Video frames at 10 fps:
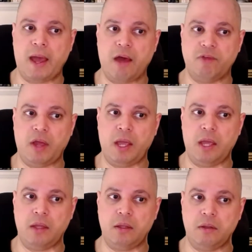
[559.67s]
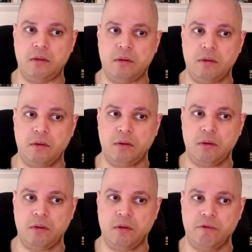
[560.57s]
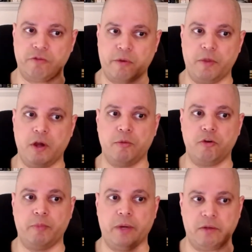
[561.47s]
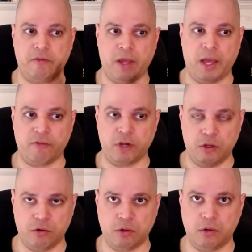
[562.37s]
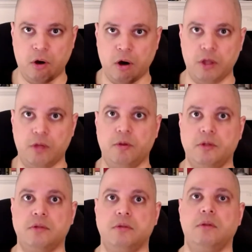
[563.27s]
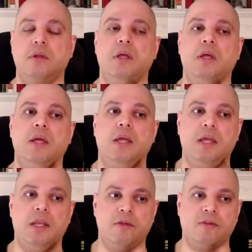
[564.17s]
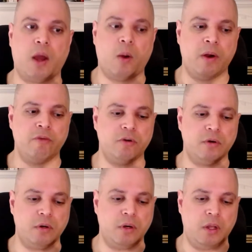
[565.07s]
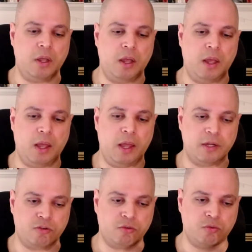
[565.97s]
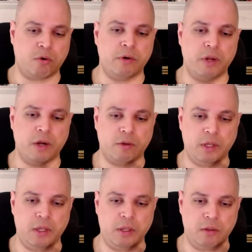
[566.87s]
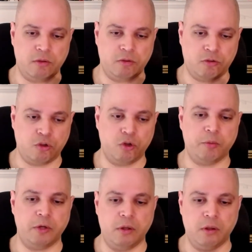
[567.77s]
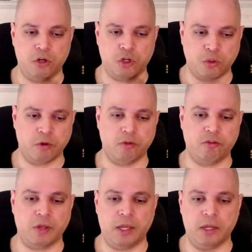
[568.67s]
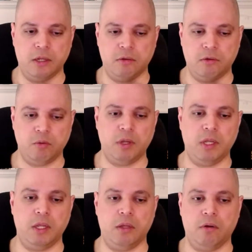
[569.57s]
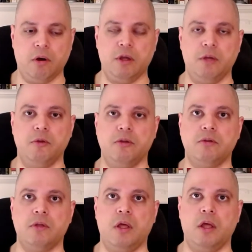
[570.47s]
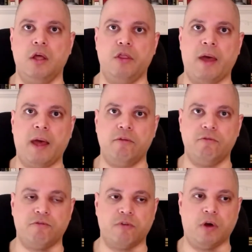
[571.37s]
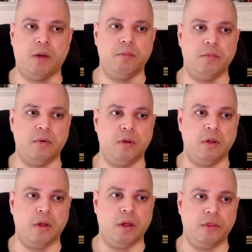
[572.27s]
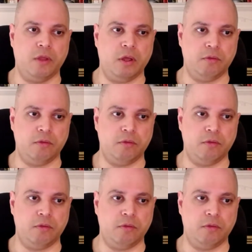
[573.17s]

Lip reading: a, from their perspective, they have a good argument. It is, however, an extraordinarily stupid, short-sighted, greedy argument that from the